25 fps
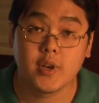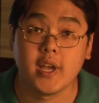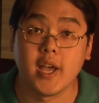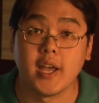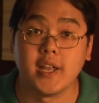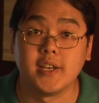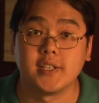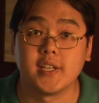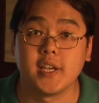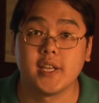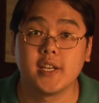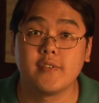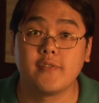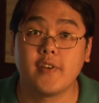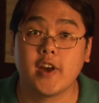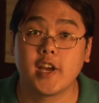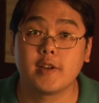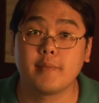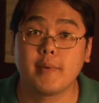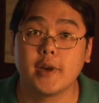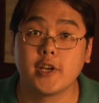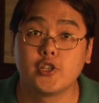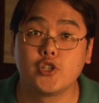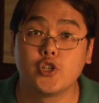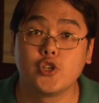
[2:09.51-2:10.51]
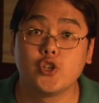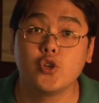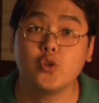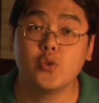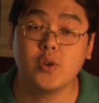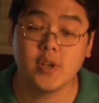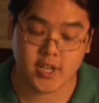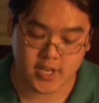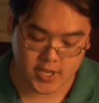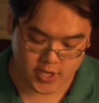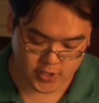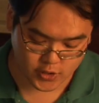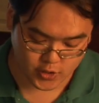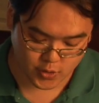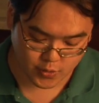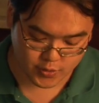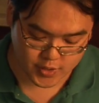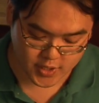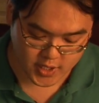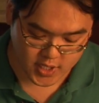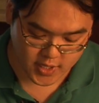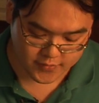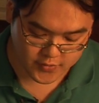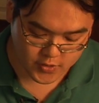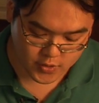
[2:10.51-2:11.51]
and 10 divided by 2 is going to
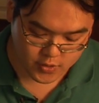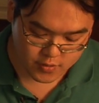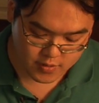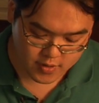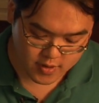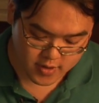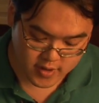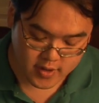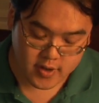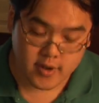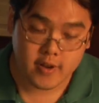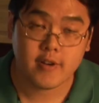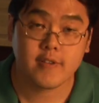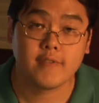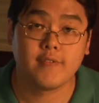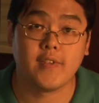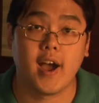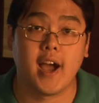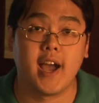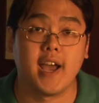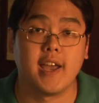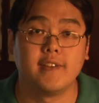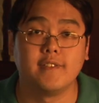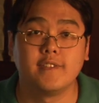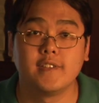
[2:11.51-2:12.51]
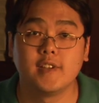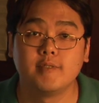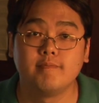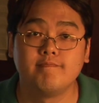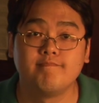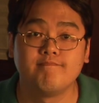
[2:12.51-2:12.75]
give you 5.